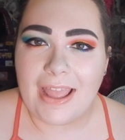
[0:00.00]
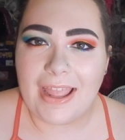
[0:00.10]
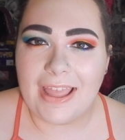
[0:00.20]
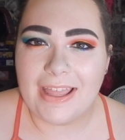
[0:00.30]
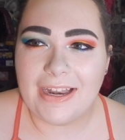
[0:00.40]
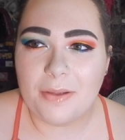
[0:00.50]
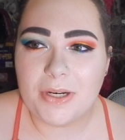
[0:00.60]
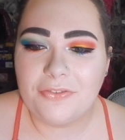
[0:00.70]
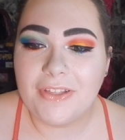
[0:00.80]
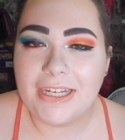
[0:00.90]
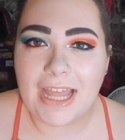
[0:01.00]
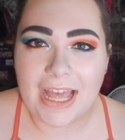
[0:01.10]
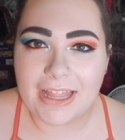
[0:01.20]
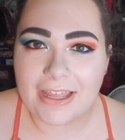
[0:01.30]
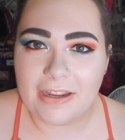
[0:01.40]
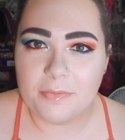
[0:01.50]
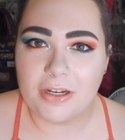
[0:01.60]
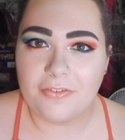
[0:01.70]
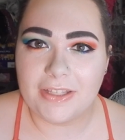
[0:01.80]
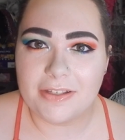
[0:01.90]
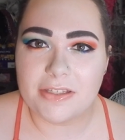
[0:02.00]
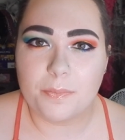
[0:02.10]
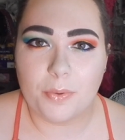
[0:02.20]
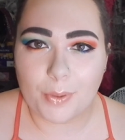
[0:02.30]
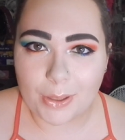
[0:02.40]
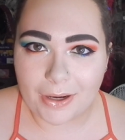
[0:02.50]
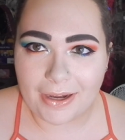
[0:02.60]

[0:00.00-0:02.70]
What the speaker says: And I'm definitely an ally. I'm definitely a supporter.